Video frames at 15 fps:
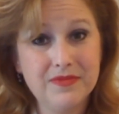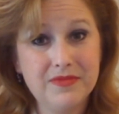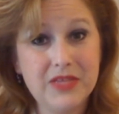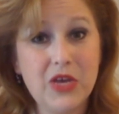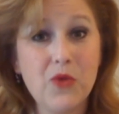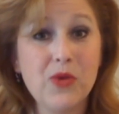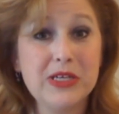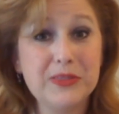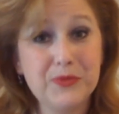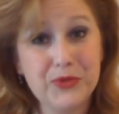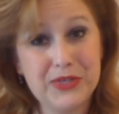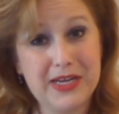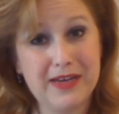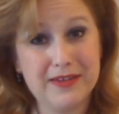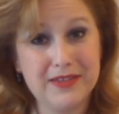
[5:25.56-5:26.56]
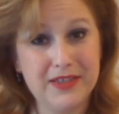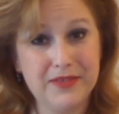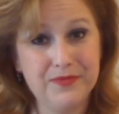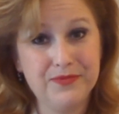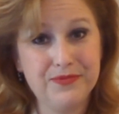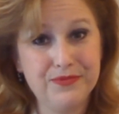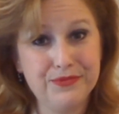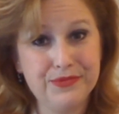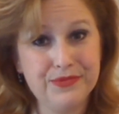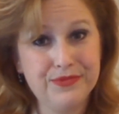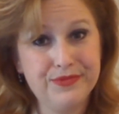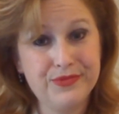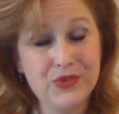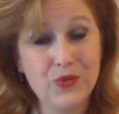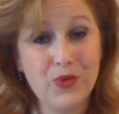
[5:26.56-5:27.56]
He wasn't protected.
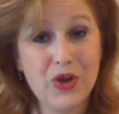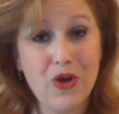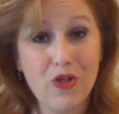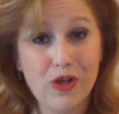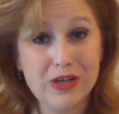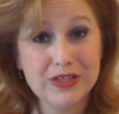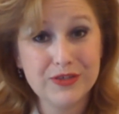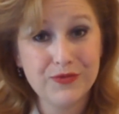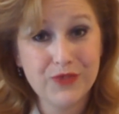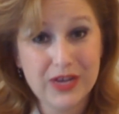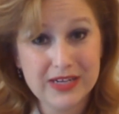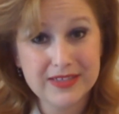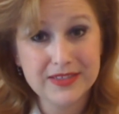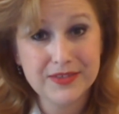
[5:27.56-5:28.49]
We all lost a friend.